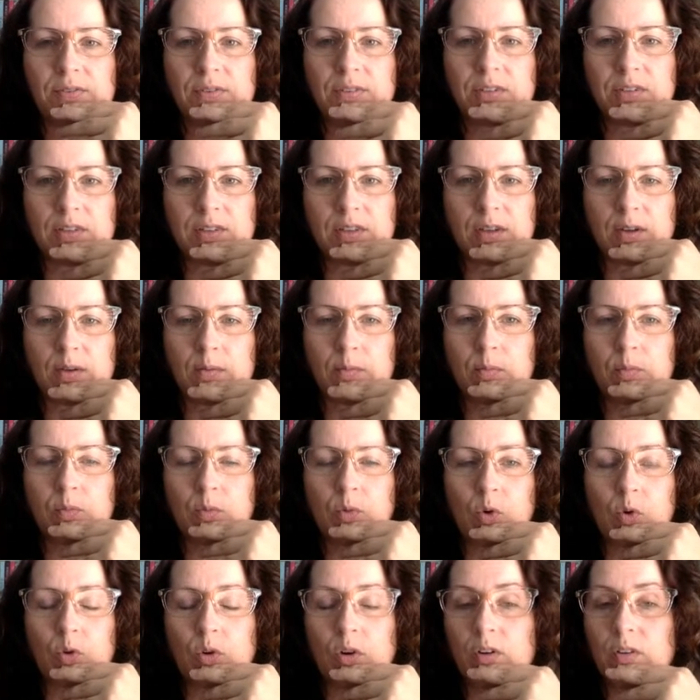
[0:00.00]
into them,
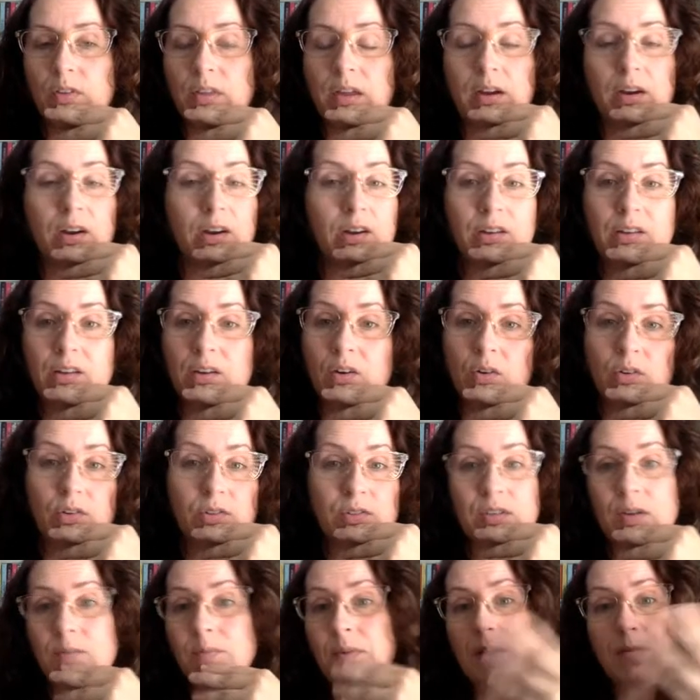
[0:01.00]
or
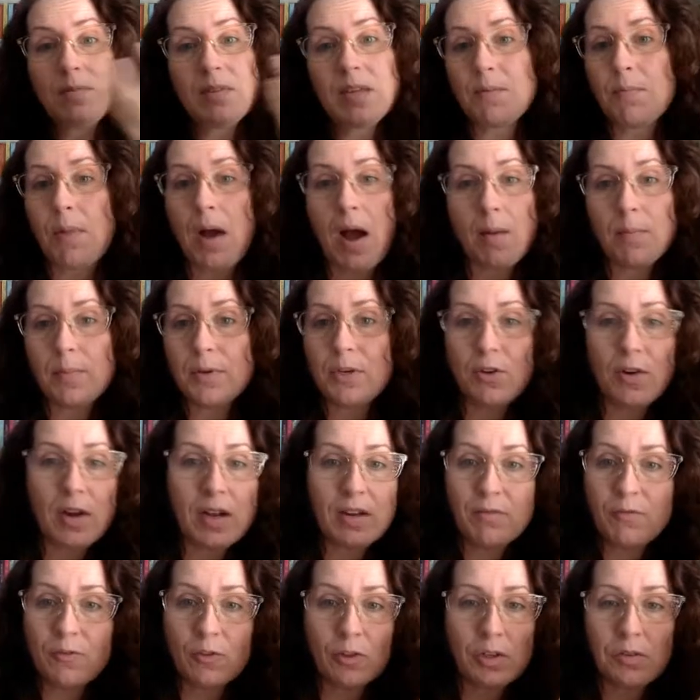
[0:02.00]
sometimes they pop in your
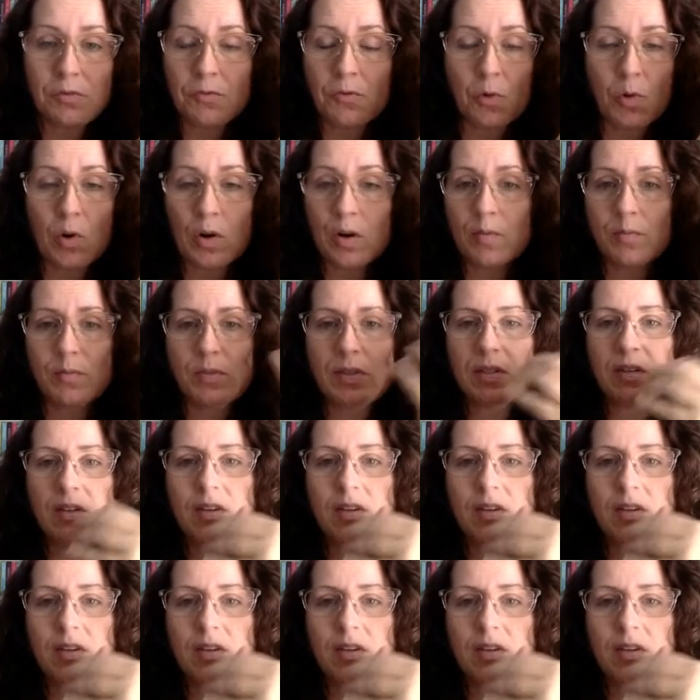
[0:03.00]
head fully formed,